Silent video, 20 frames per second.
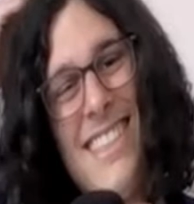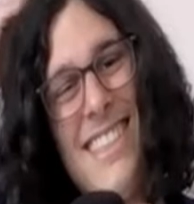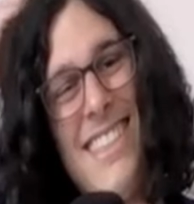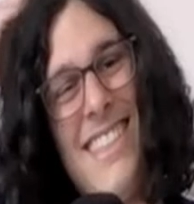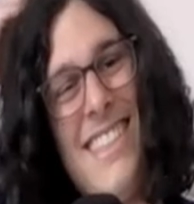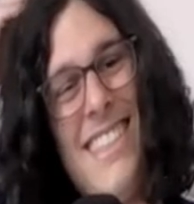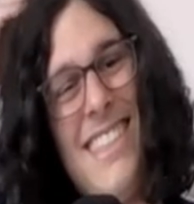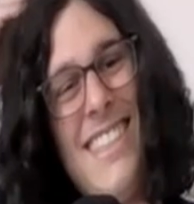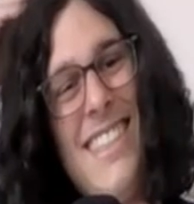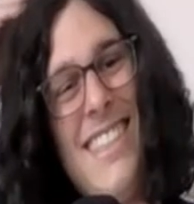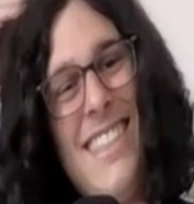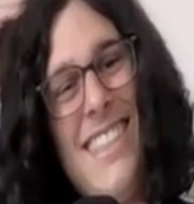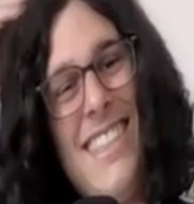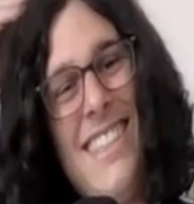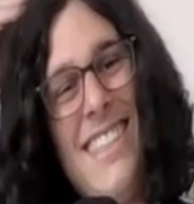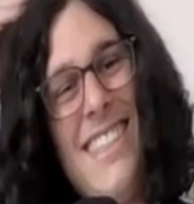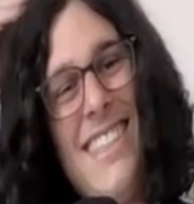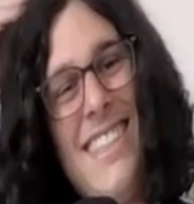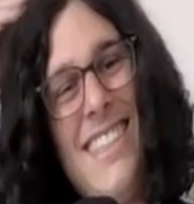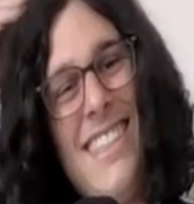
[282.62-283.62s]

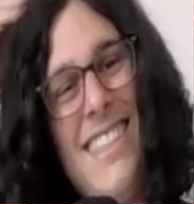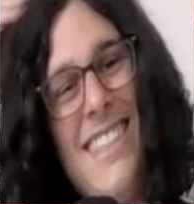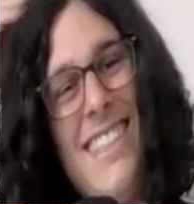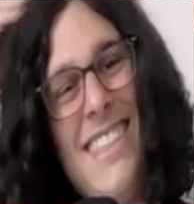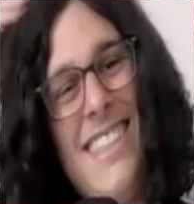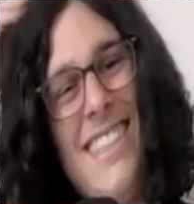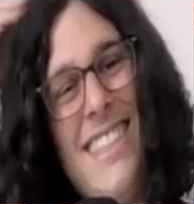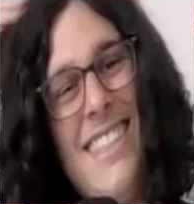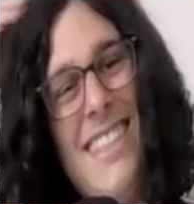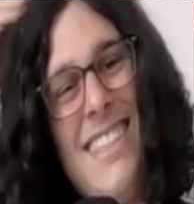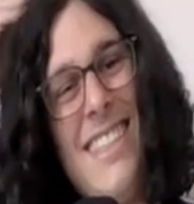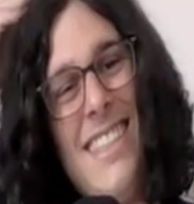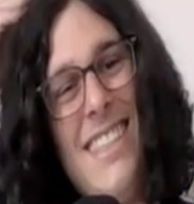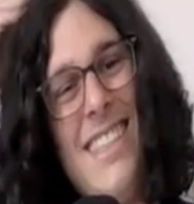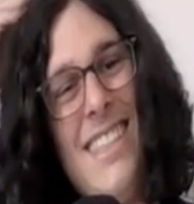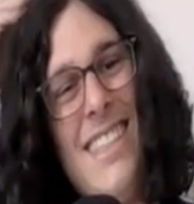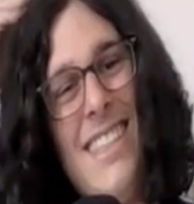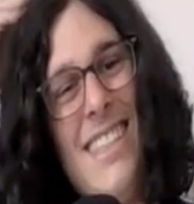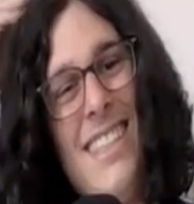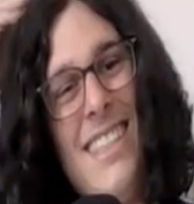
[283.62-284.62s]

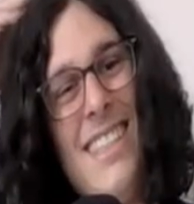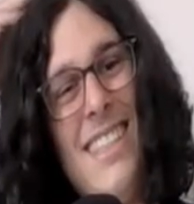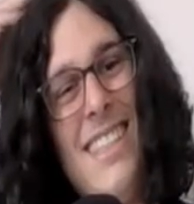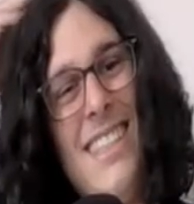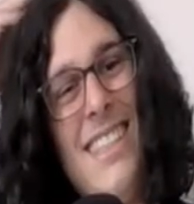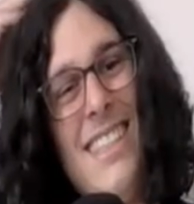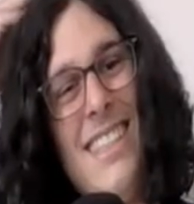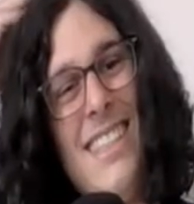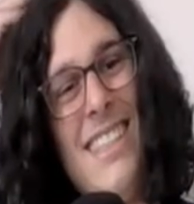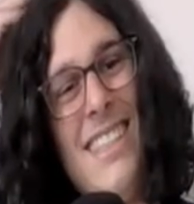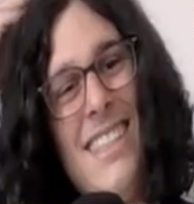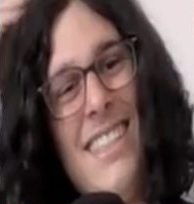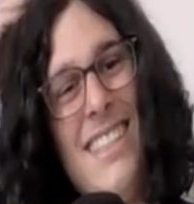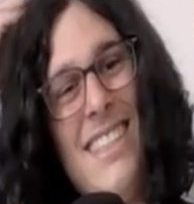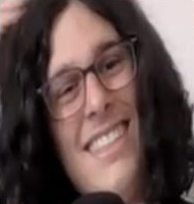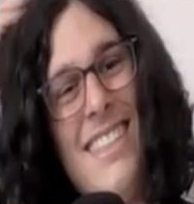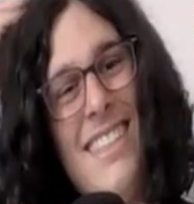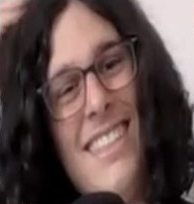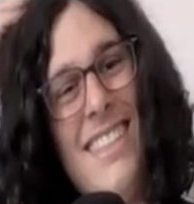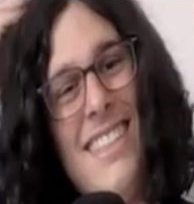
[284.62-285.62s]

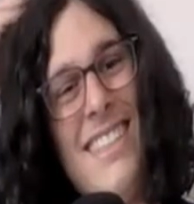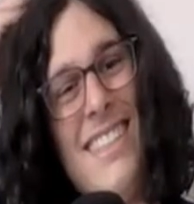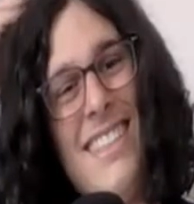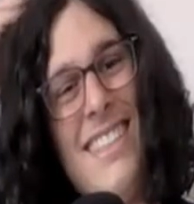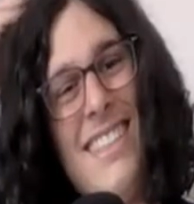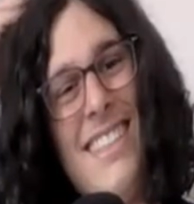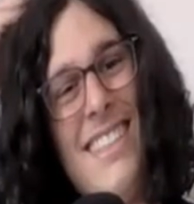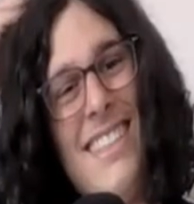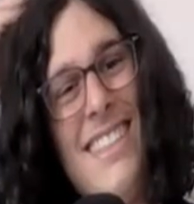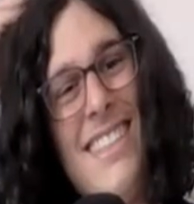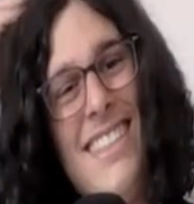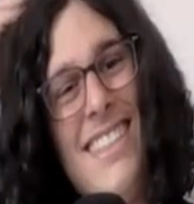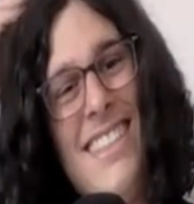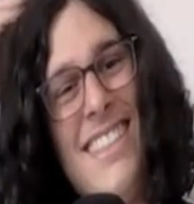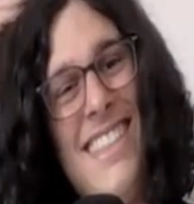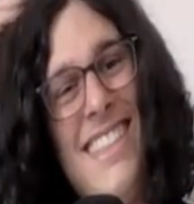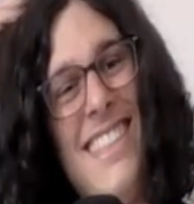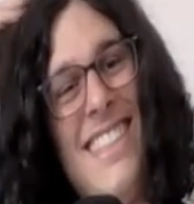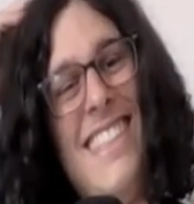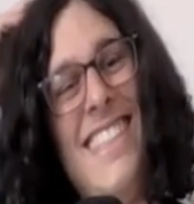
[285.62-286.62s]

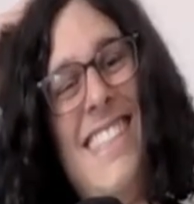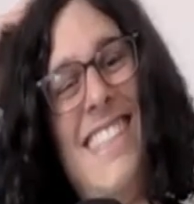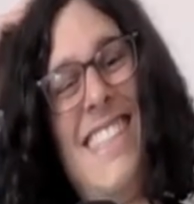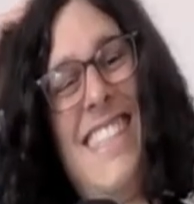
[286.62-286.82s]
(silent)